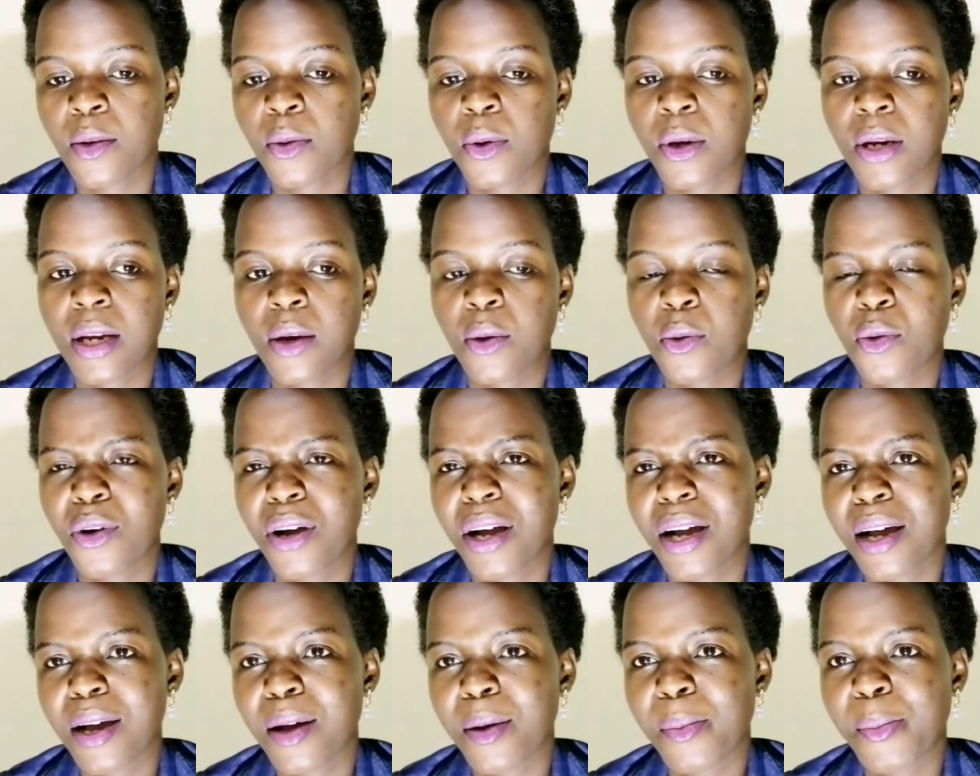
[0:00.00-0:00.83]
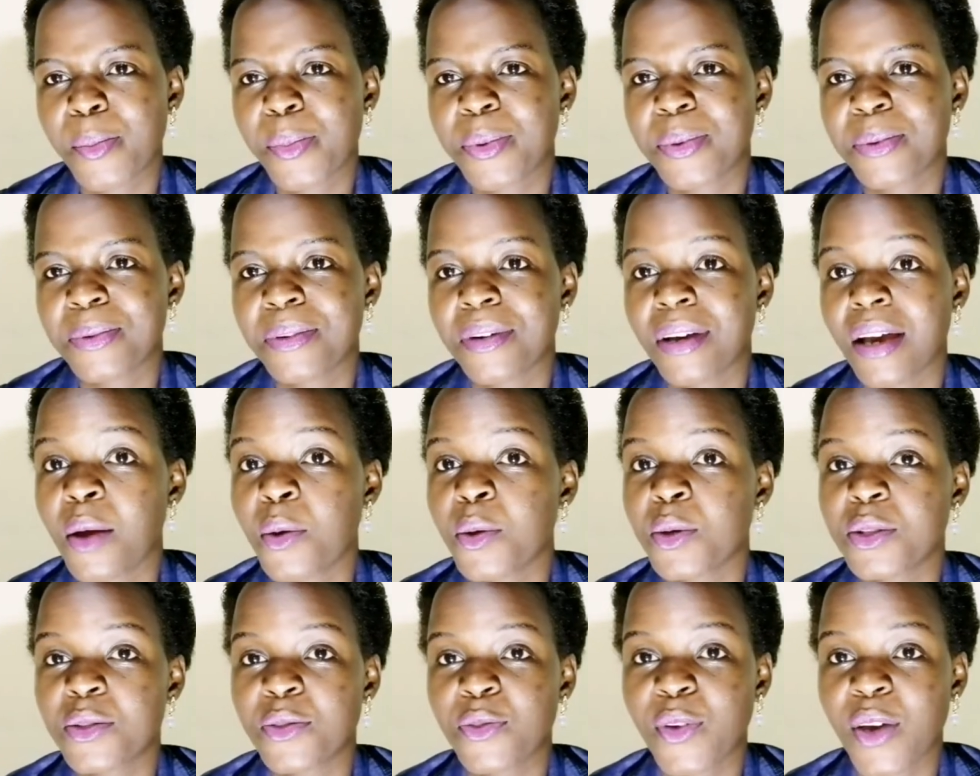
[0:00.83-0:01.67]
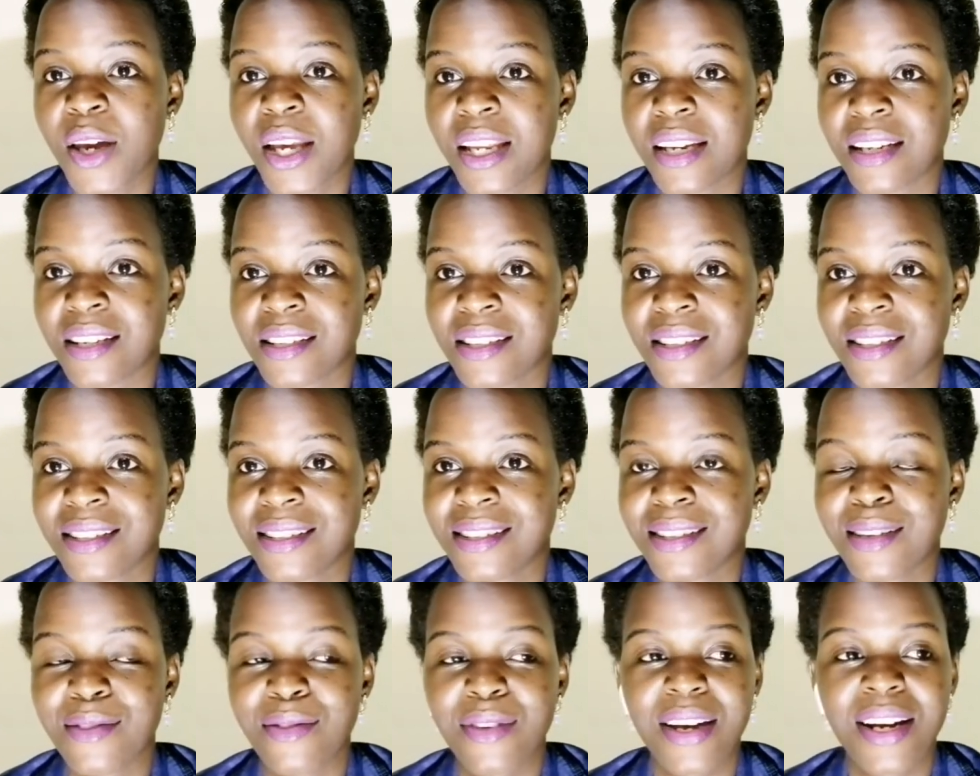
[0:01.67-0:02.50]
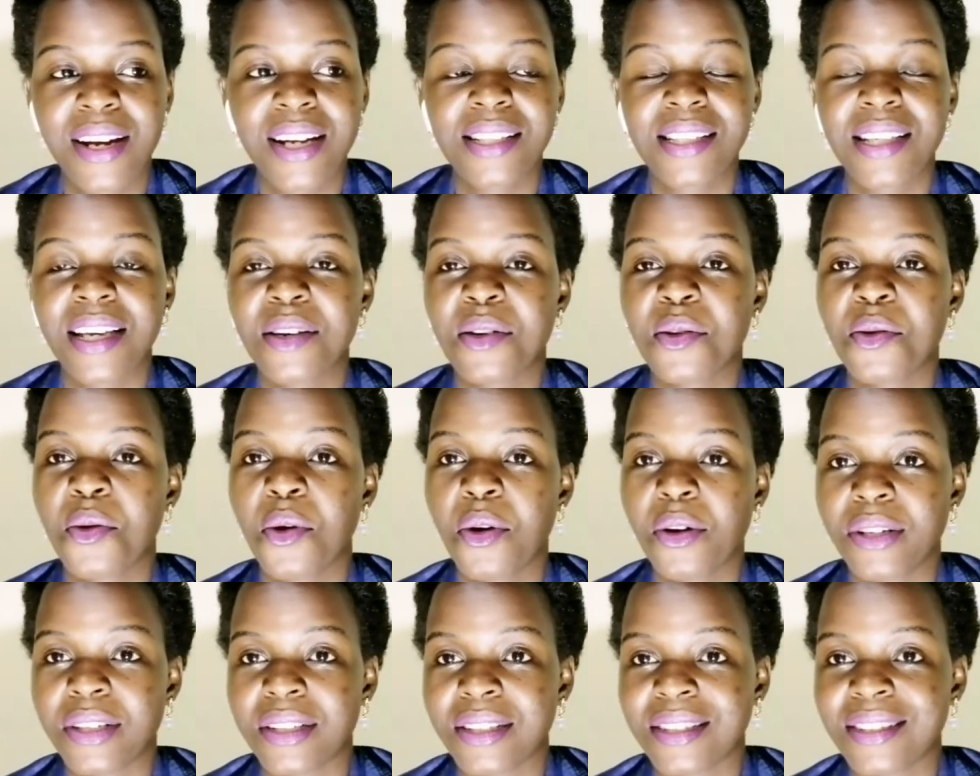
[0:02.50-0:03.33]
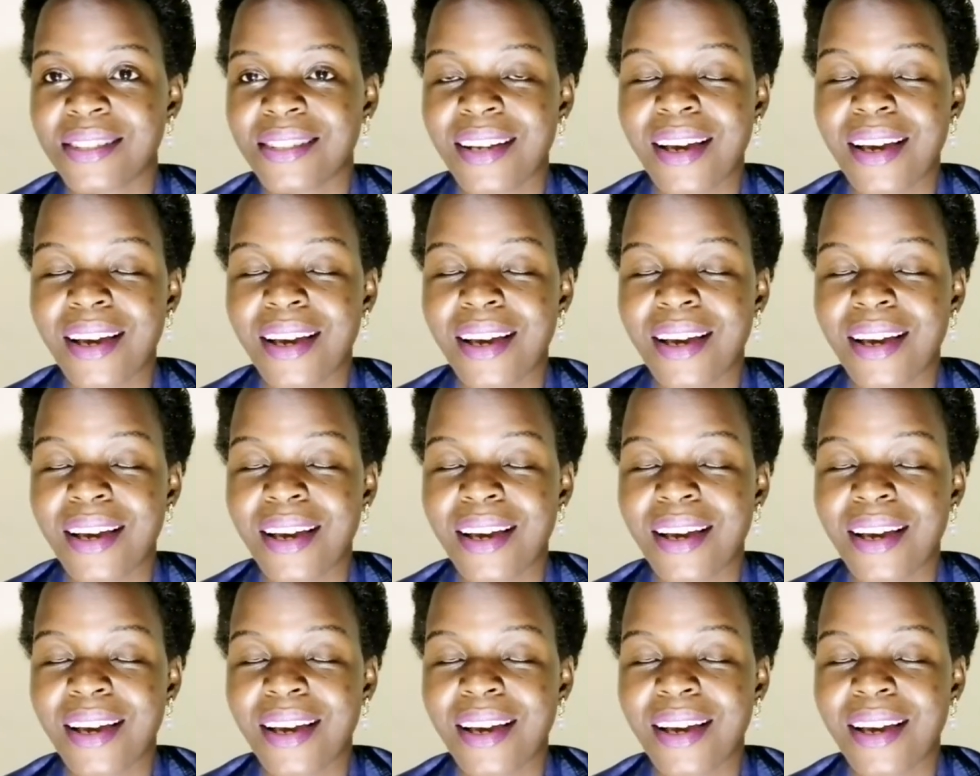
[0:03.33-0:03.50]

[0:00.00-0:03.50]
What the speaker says: When I woke up, I was fine. The virus had gone.